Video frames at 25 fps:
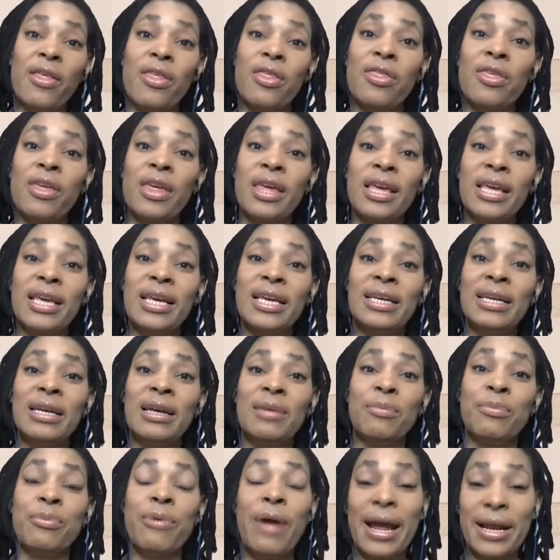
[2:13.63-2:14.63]

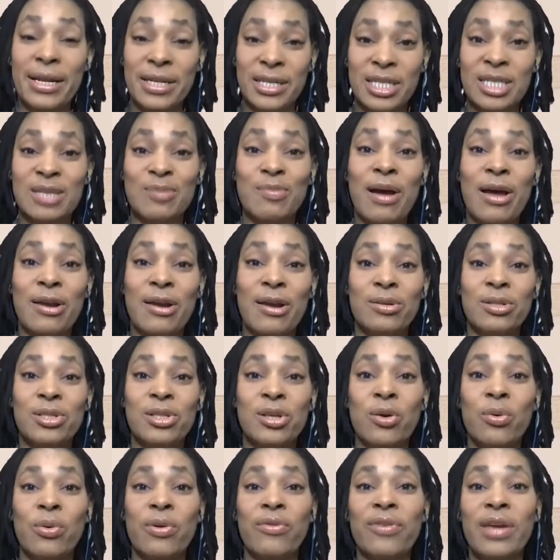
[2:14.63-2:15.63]
the practice model.
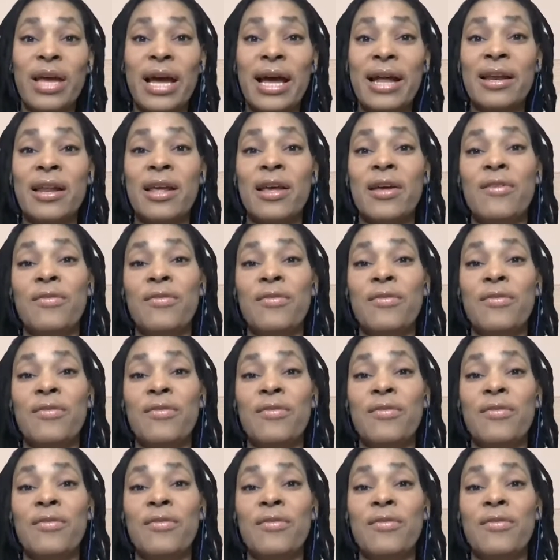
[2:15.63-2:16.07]
So we've got